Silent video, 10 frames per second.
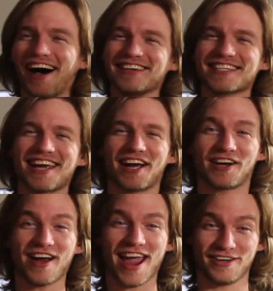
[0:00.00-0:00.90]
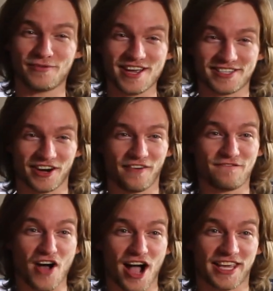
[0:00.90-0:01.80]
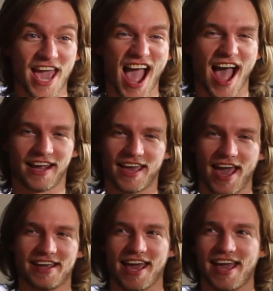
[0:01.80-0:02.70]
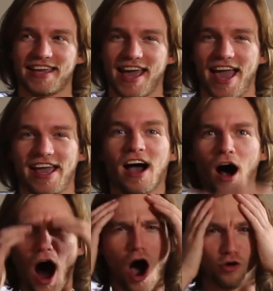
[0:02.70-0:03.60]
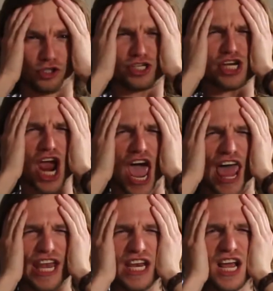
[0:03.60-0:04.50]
I was like a grand wizard? Fuck yeah, KKK. Oh shit!